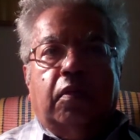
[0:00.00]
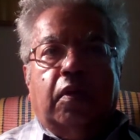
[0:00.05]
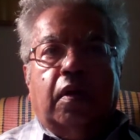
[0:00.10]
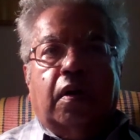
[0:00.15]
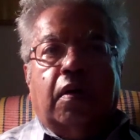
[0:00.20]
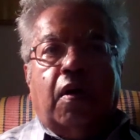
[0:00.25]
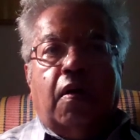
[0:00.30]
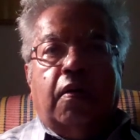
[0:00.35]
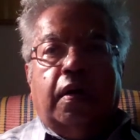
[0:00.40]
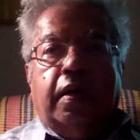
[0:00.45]

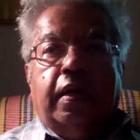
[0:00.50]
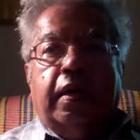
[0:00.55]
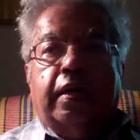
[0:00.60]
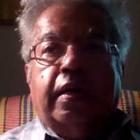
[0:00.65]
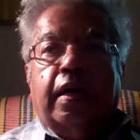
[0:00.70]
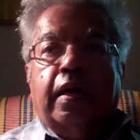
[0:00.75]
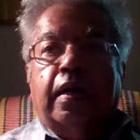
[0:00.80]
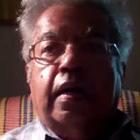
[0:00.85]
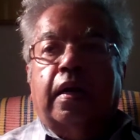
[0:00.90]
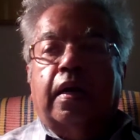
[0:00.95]
Concrete
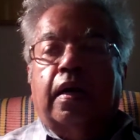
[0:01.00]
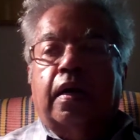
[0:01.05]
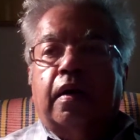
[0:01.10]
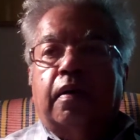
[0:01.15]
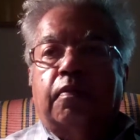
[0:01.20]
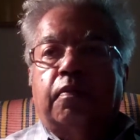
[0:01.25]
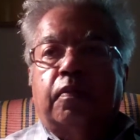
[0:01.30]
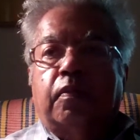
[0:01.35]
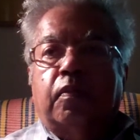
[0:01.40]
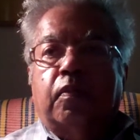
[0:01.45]
and
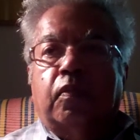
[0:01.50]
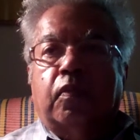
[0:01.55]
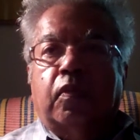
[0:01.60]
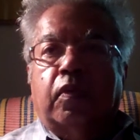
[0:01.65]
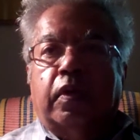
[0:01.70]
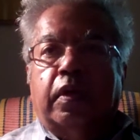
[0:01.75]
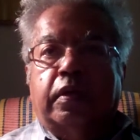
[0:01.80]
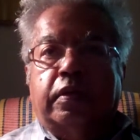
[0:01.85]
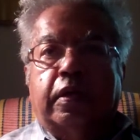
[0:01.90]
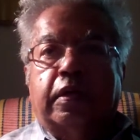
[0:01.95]

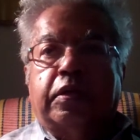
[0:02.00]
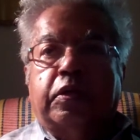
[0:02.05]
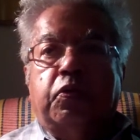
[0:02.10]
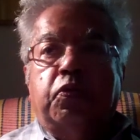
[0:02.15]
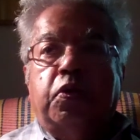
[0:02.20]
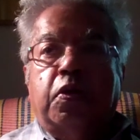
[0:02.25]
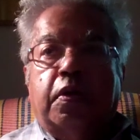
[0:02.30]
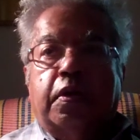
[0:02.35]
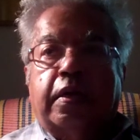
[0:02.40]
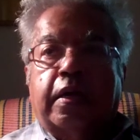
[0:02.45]
it's a
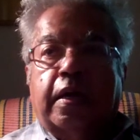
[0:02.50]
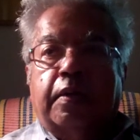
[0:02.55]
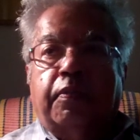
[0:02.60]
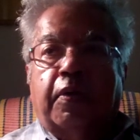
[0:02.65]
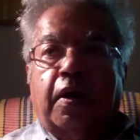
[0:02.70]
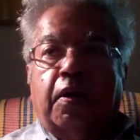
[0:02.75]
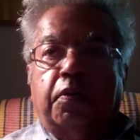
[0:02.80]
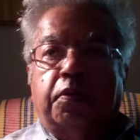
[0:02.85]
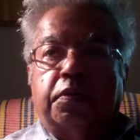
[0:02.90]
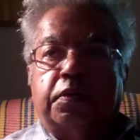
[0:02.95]
Tudor type
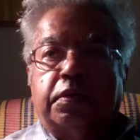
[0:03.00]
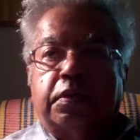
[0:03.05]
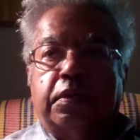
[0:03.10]
house.